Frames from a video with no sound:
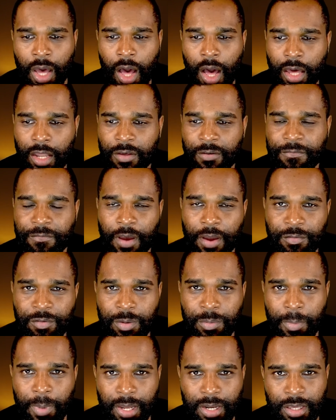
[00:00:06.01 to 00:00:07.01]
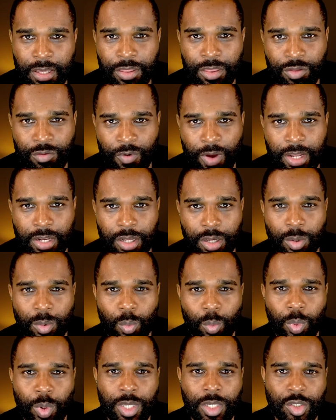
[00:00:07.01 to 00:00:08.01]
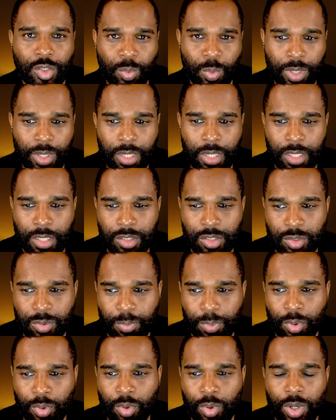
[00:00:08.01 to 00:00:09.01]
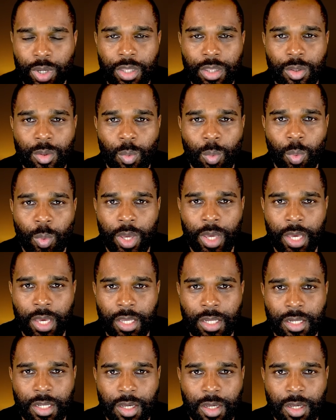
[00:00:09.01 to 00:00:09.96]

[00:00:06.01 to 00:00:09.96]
and a very many thread at which we need to pull in the weird